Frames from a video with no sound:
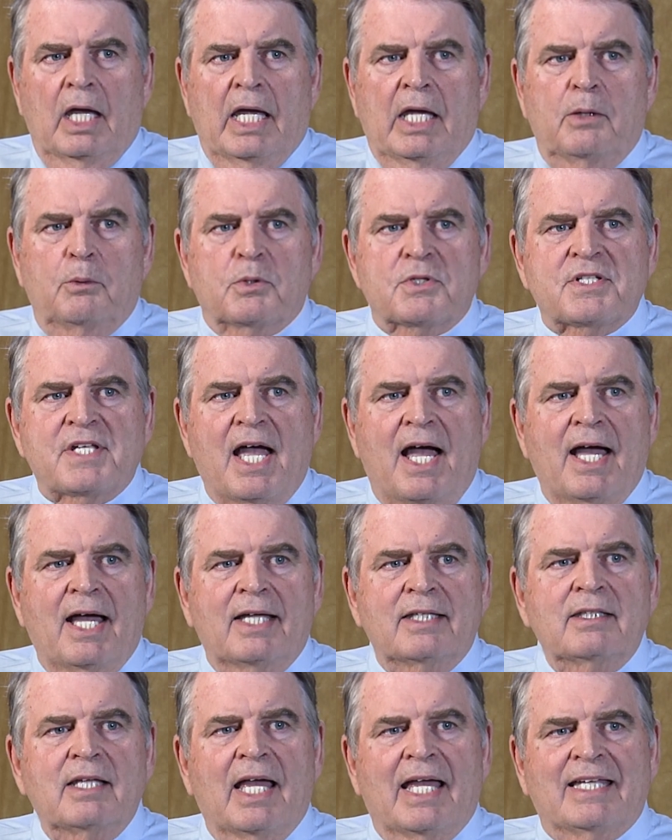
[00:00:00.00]
He was
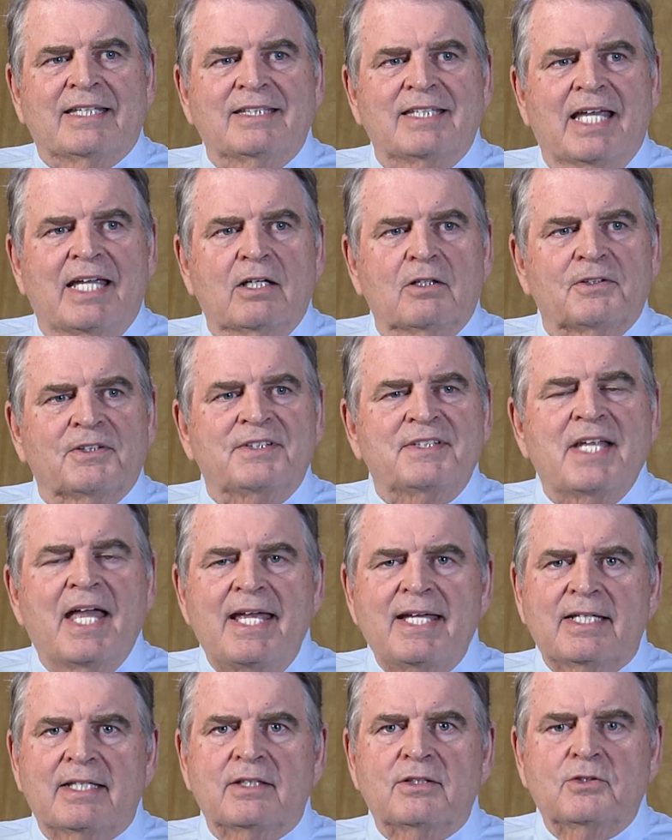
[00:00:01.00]
tied and nailed
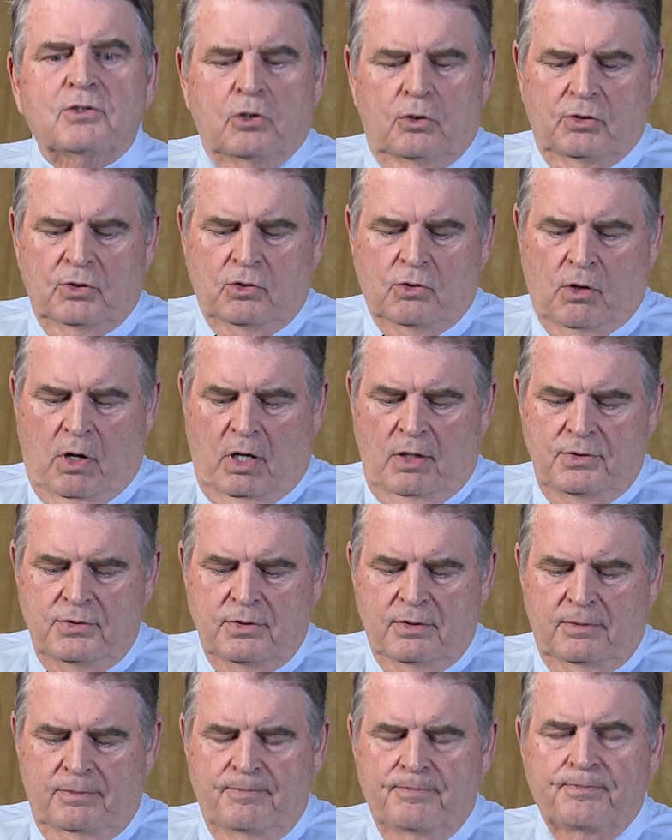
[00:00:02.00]
naked to the cross,